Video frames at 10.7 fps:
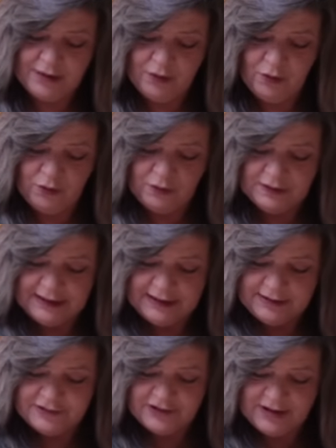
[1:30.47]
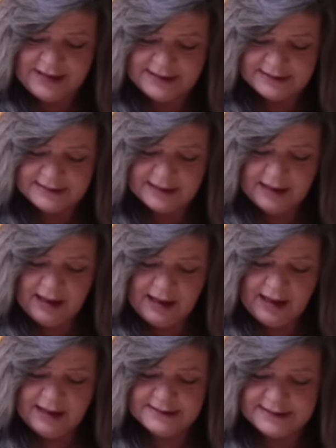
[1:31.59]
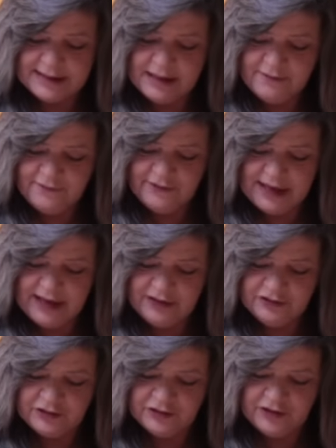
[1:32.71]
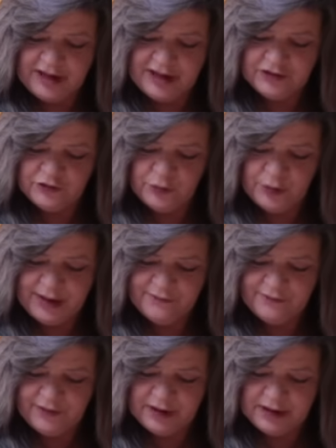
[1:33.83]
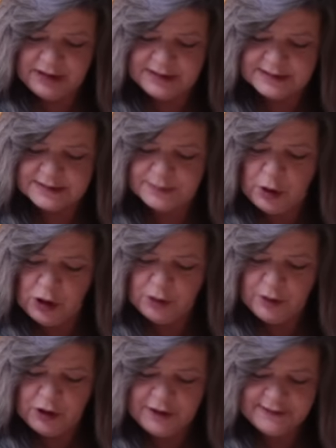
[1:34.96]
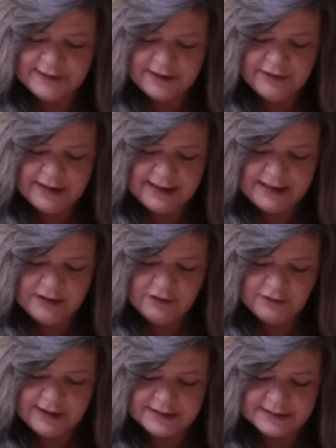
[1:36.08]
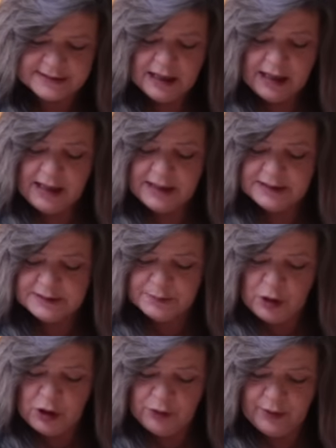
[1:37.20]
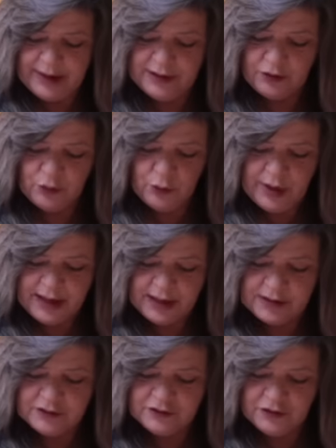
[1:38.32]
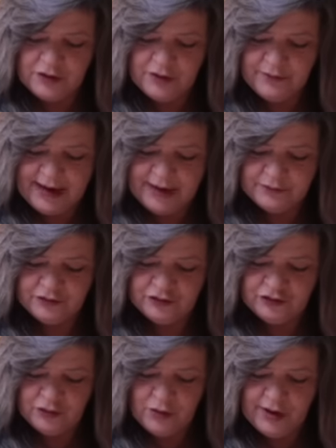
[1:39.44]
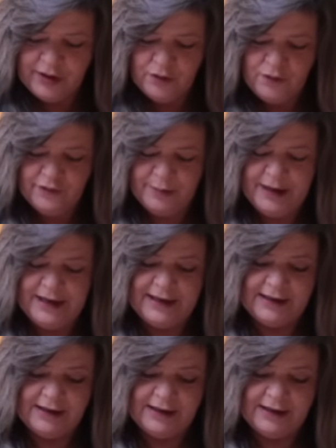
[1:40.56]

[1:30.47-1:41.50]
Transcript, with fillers: Holy jeez. A sudden financial change, a windfall, a small monetary increase, a small win, quick turnaround, joy over money.